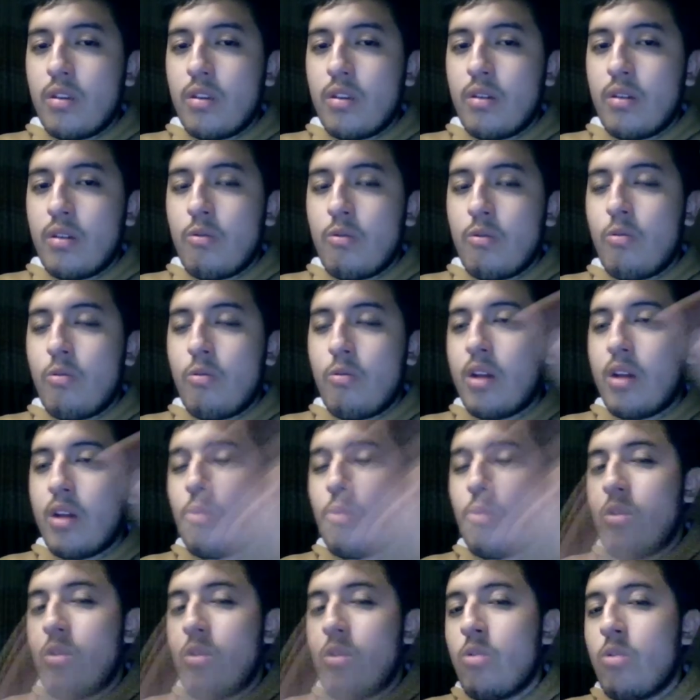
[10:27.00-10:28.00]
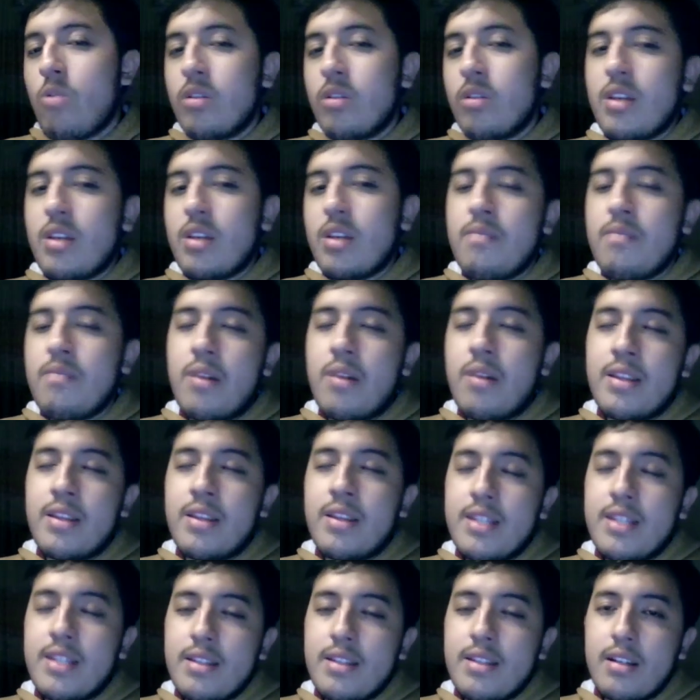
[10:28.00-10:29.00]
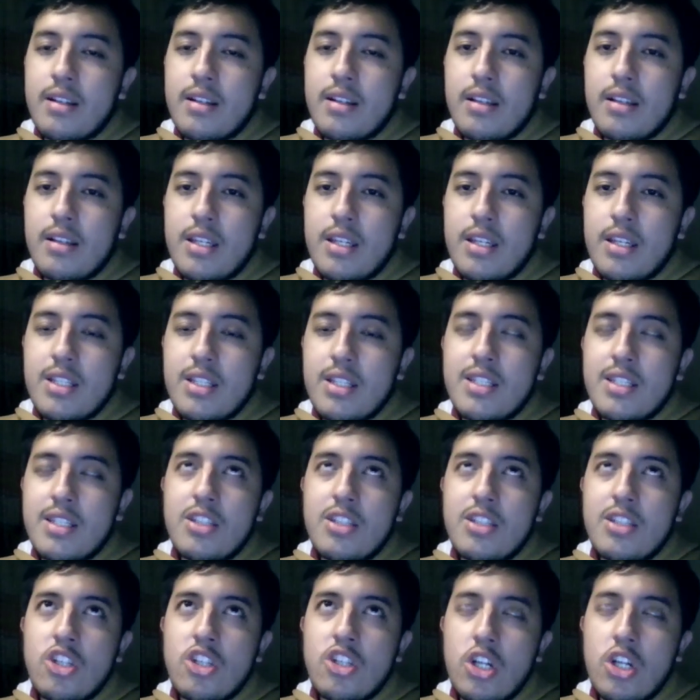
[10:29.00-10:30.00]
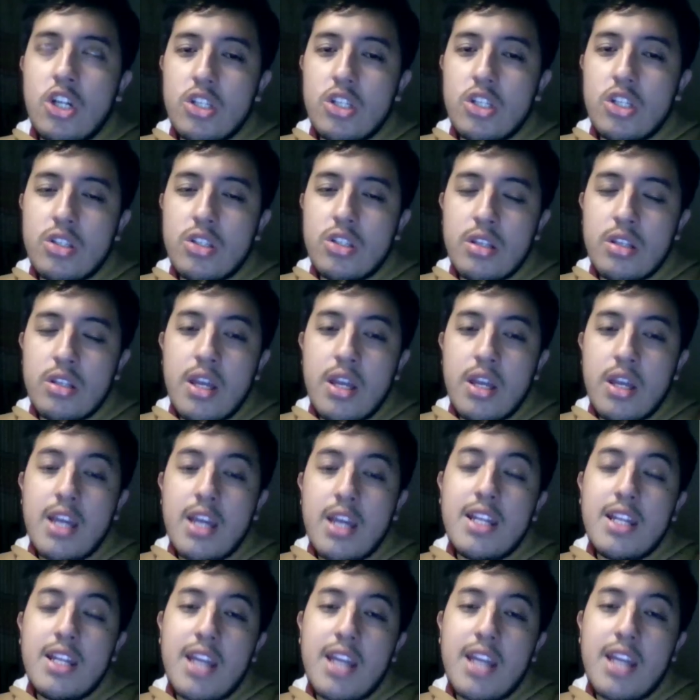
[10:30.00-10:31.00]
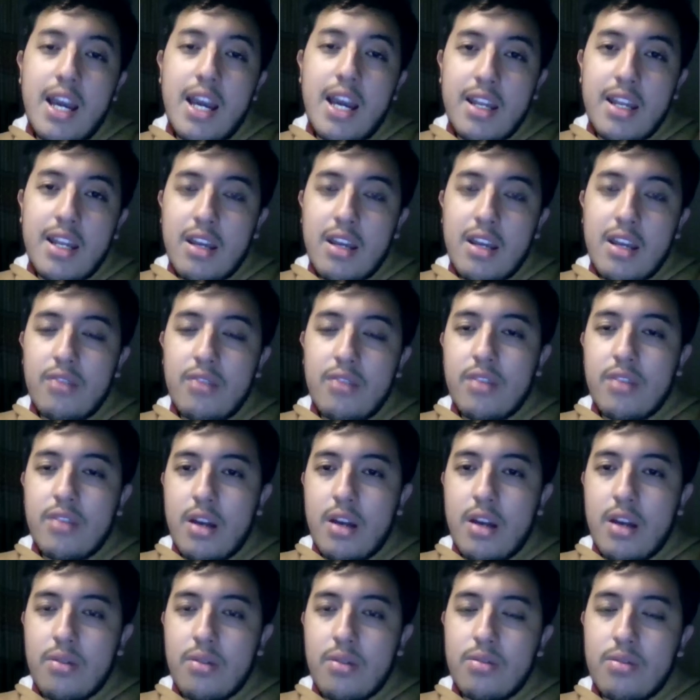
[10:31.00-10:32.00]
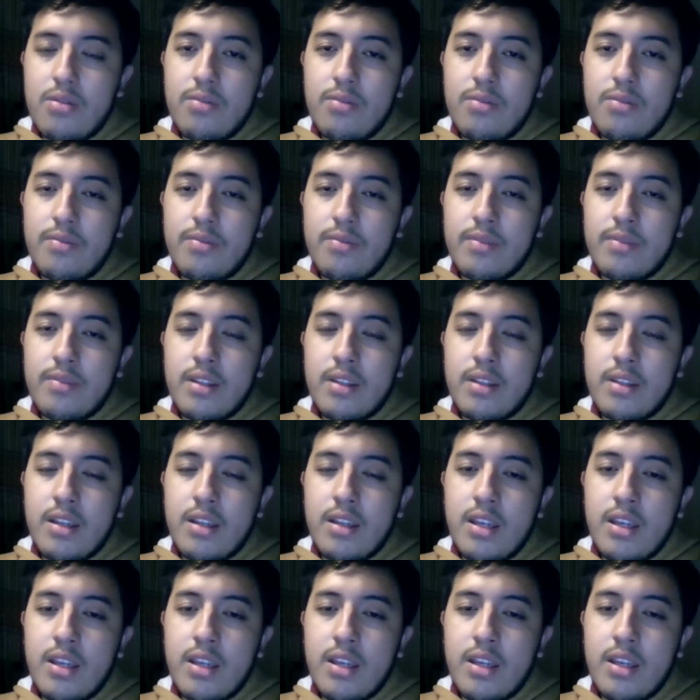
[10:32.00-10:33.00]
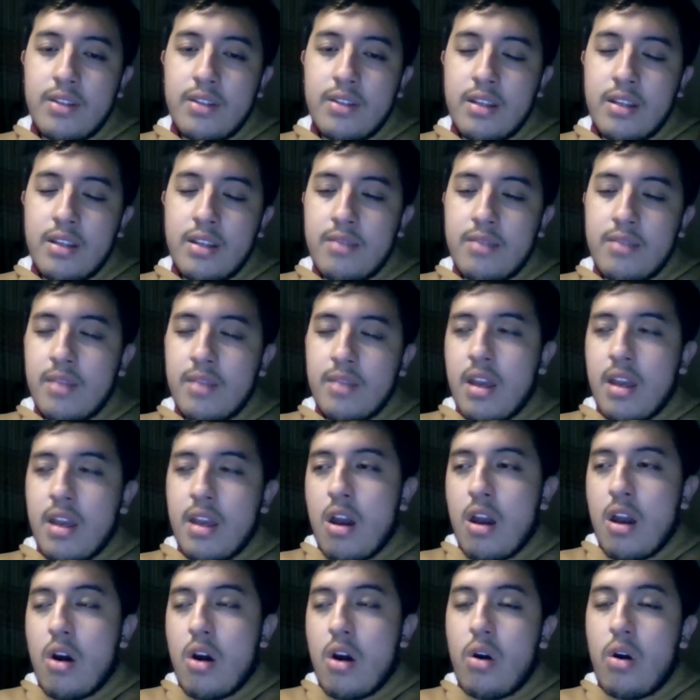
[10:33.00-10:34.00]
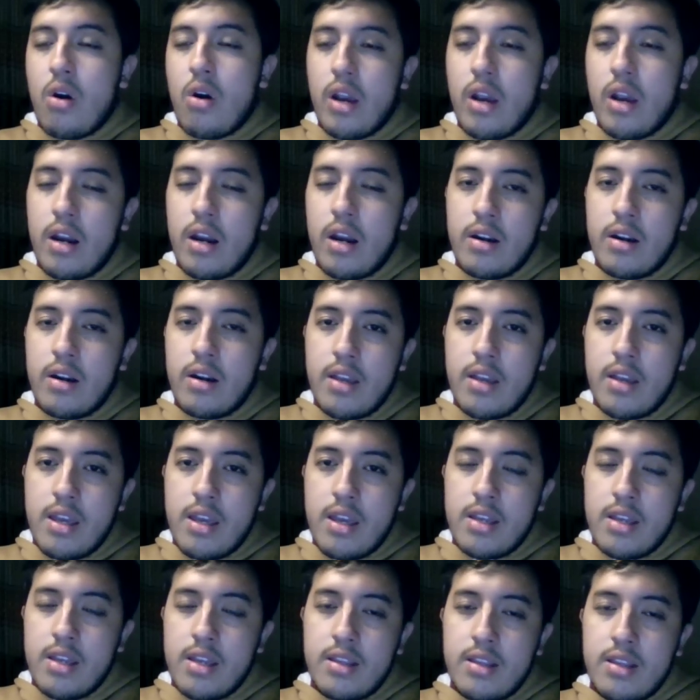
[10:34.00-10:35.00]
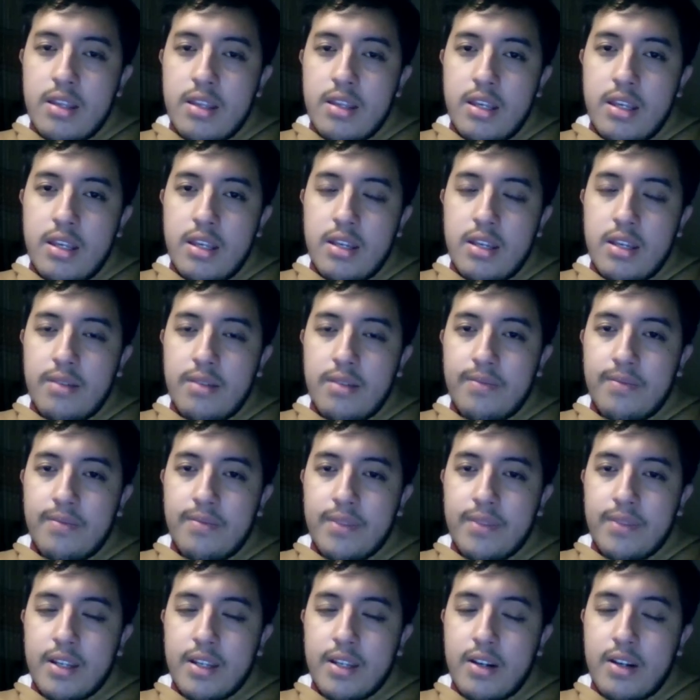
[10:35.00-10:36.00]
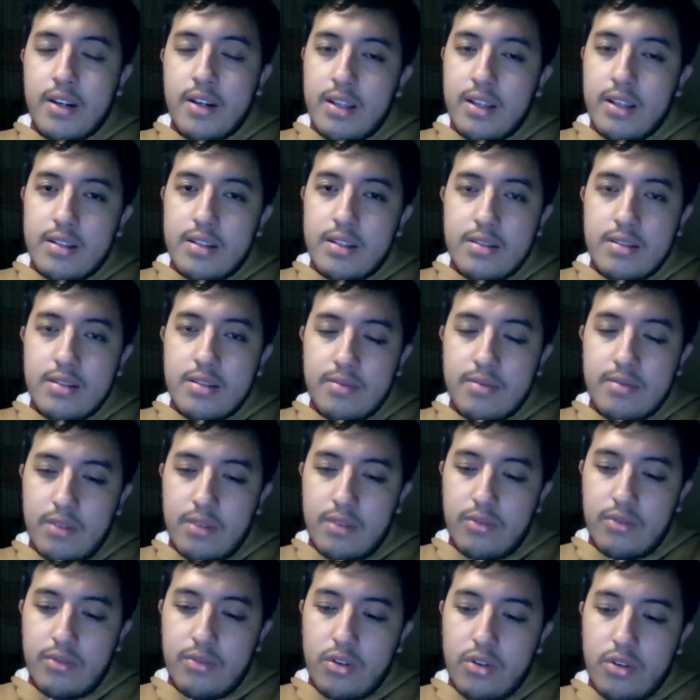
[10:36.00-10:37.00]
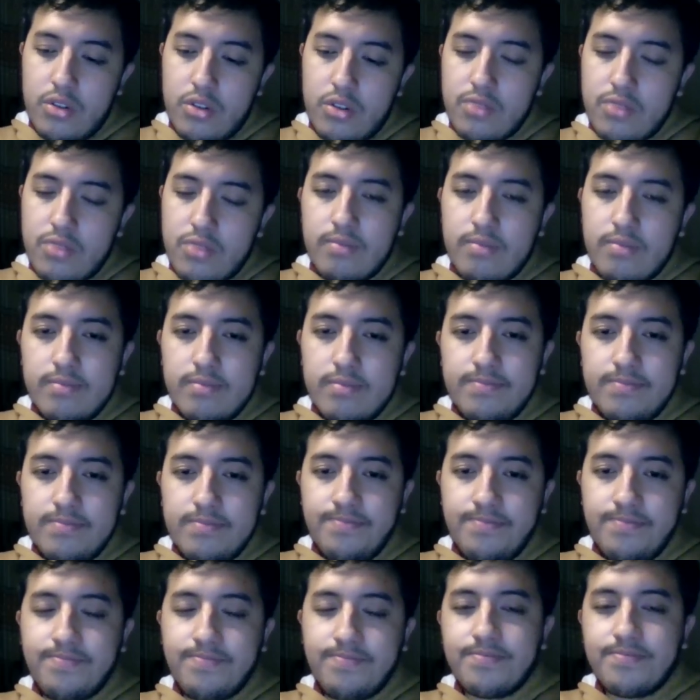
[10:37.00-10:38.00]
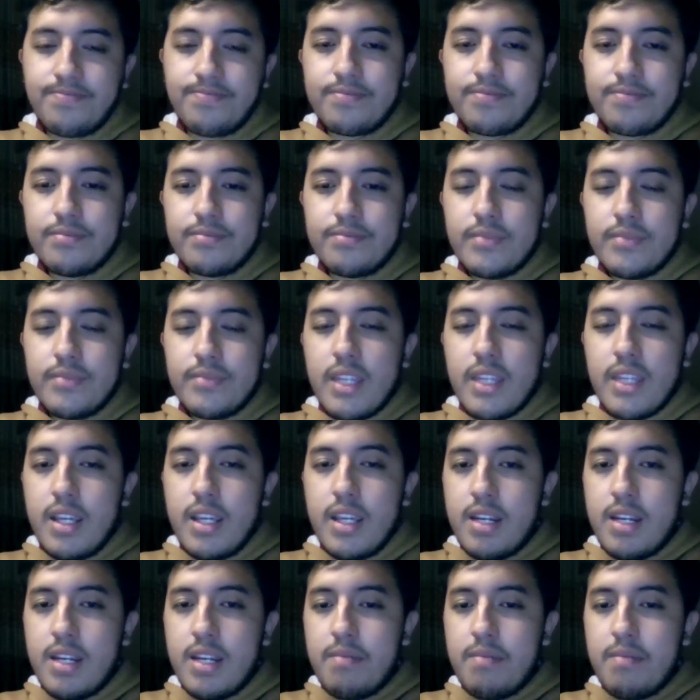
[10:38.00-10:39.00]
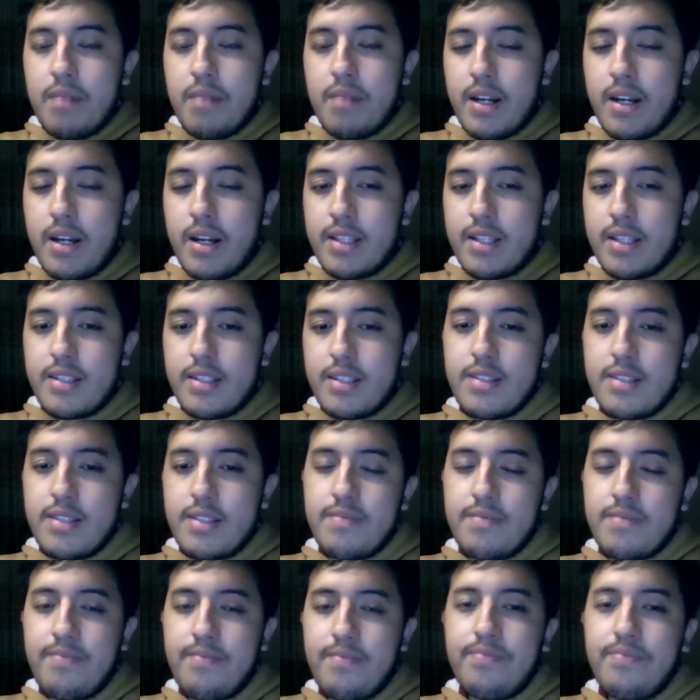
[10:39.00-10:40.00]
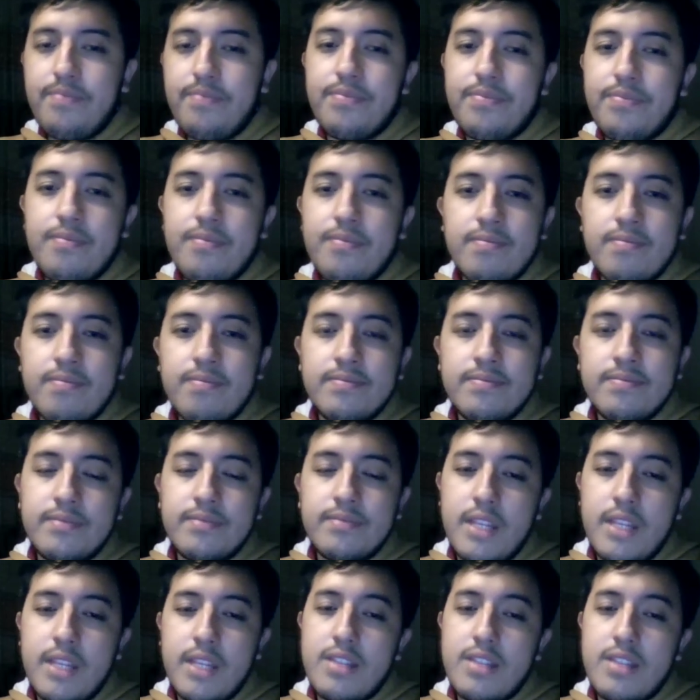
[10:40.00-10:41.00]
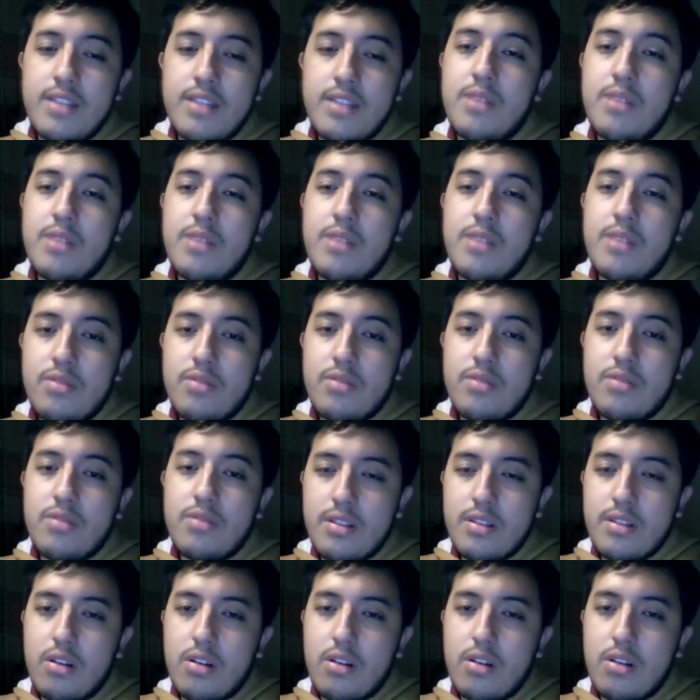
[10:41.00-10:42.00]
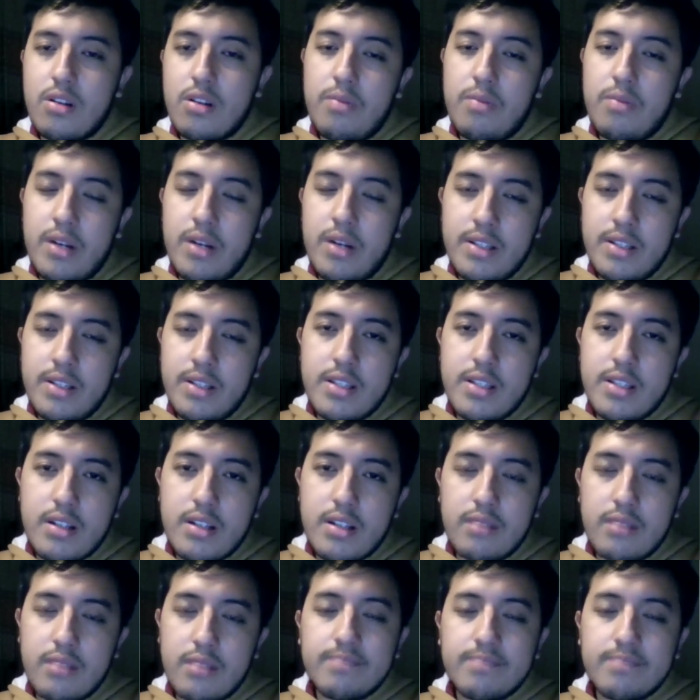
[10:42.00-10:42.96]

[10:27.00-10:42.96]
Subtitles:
what we want in parenthetical, it's just the idea of the author, giving him or her the credits, of course, in parentheses. That's because this is called parenthetical.